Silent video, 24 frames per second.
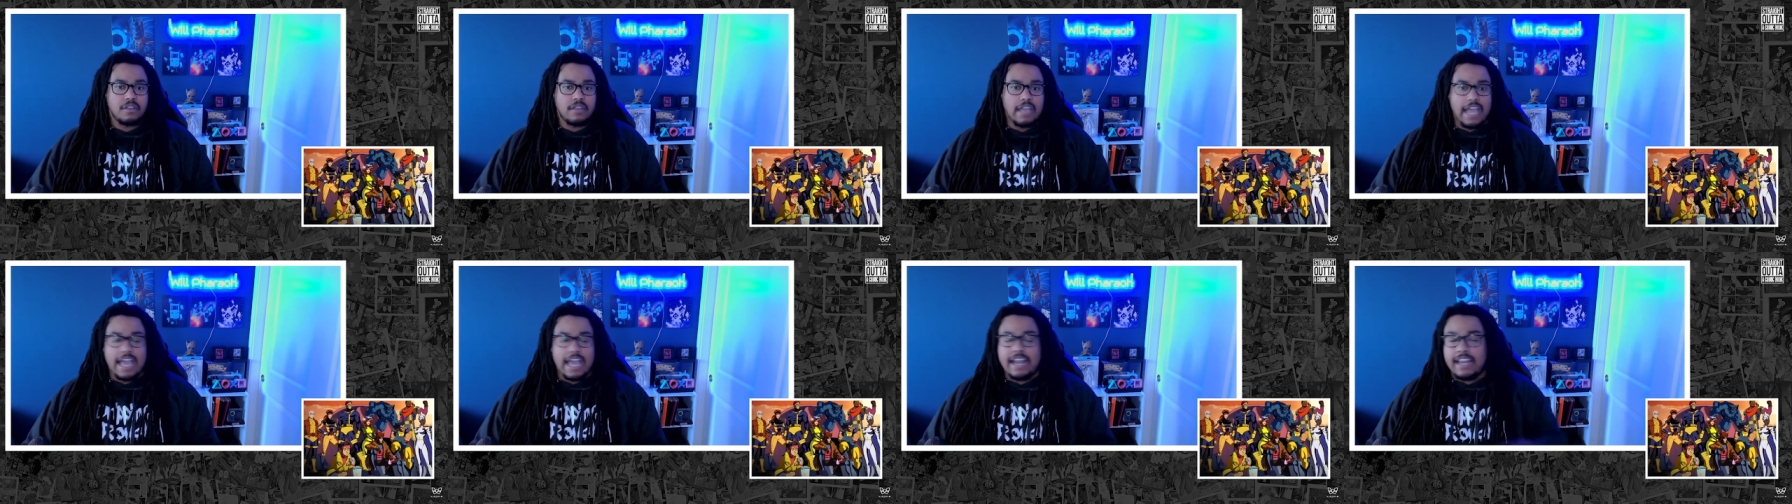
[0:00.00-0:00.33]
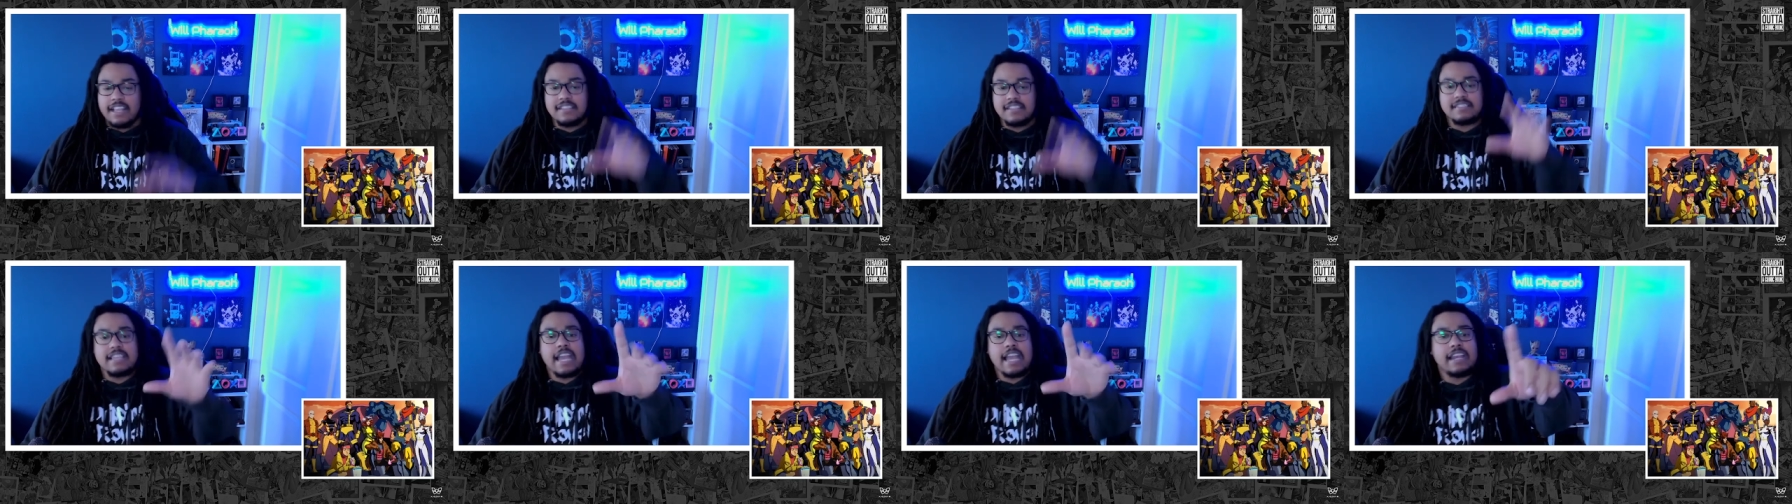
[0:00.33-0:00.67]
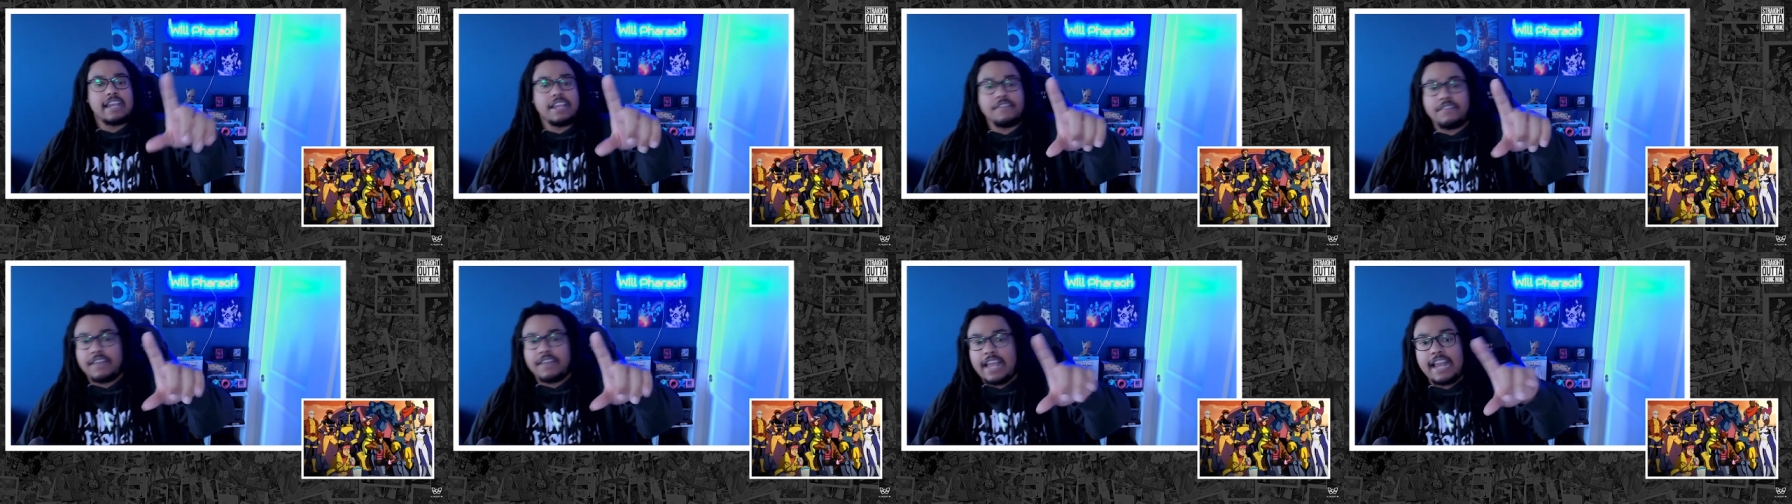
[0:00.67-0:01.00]
And this ain't
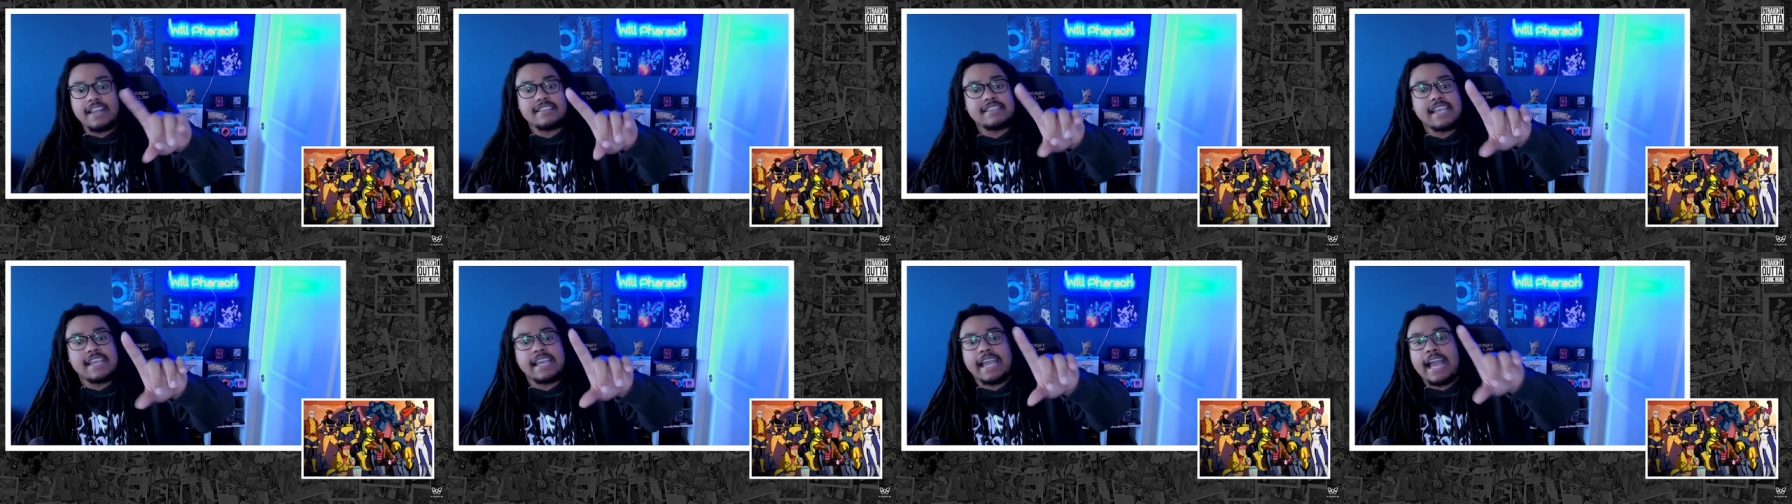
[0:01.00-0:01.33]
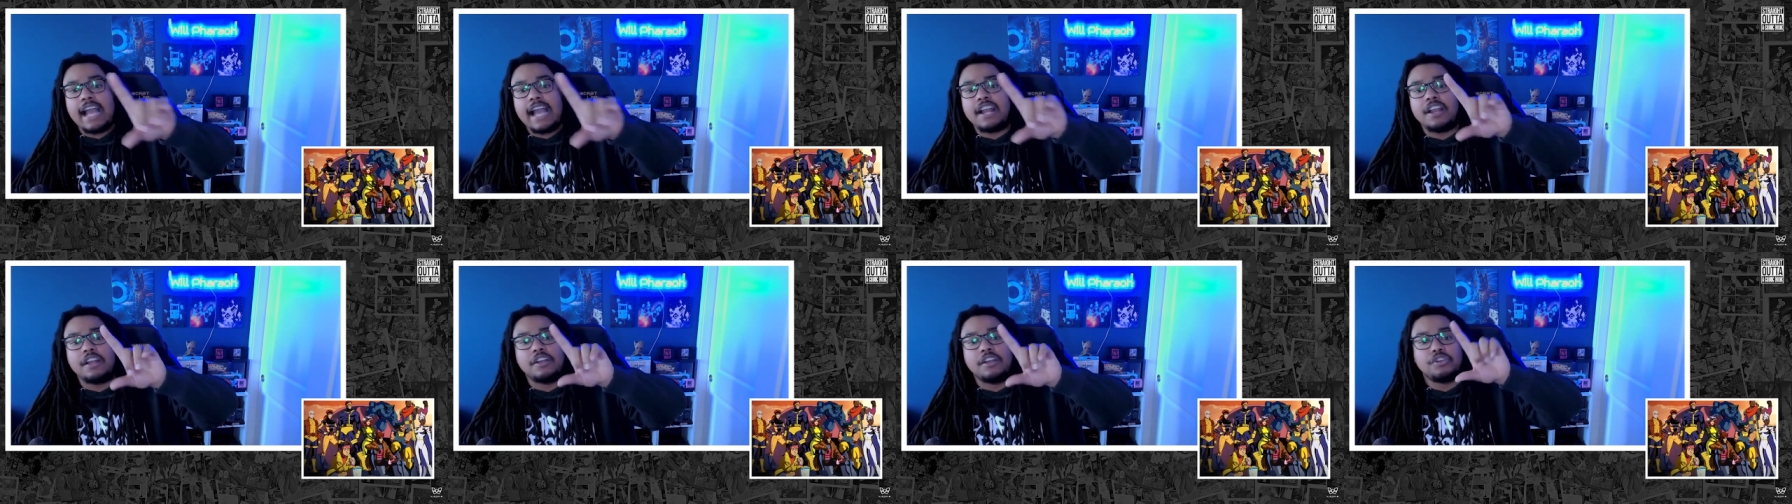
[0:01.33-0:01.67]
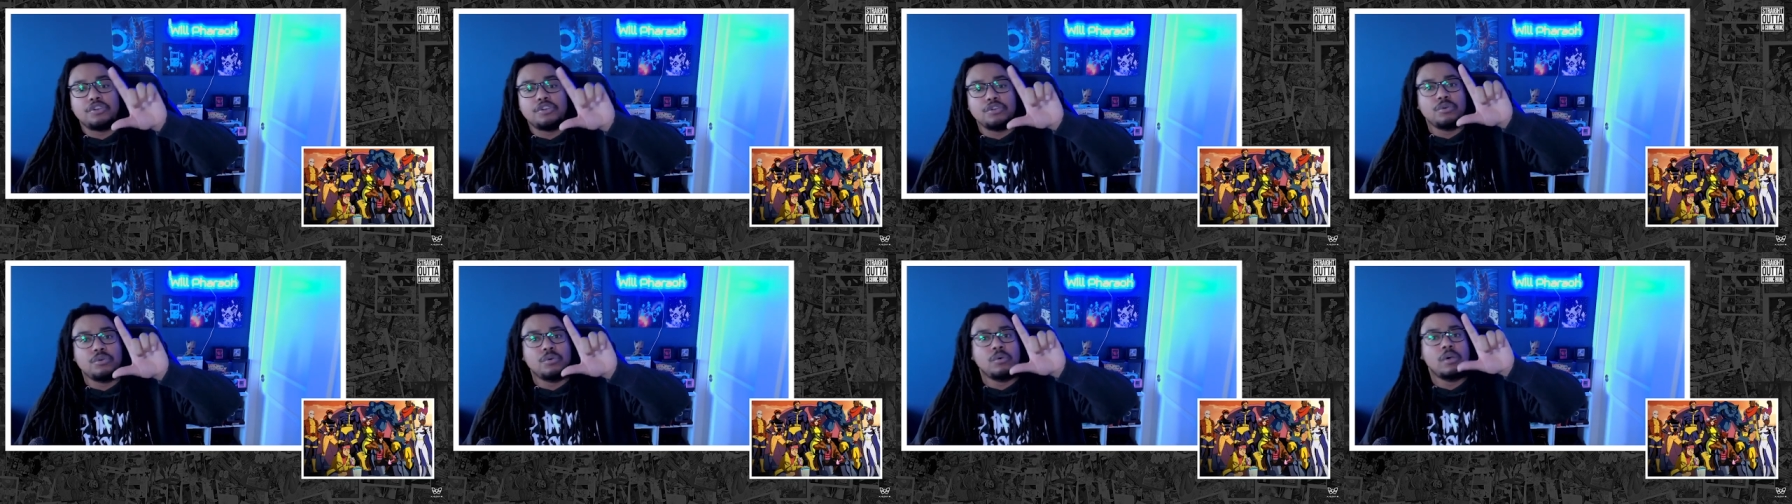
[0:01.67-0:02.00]
even, this ain't got nothing to
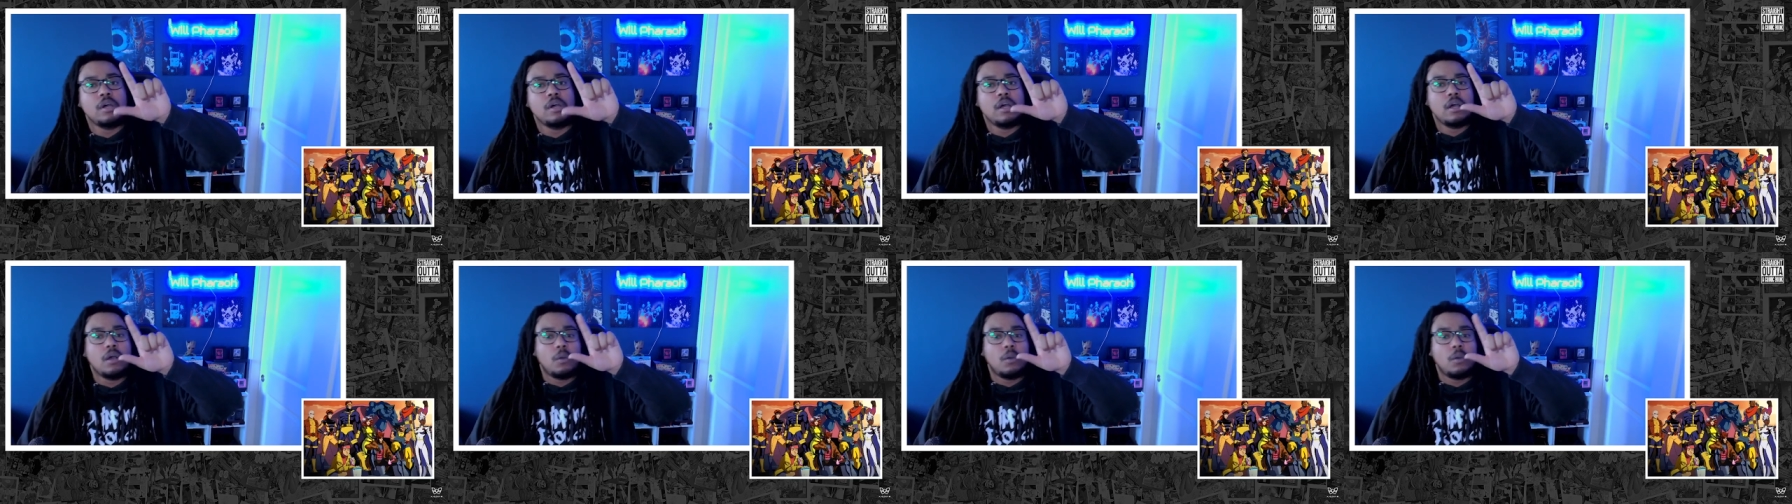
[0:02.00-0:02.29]
do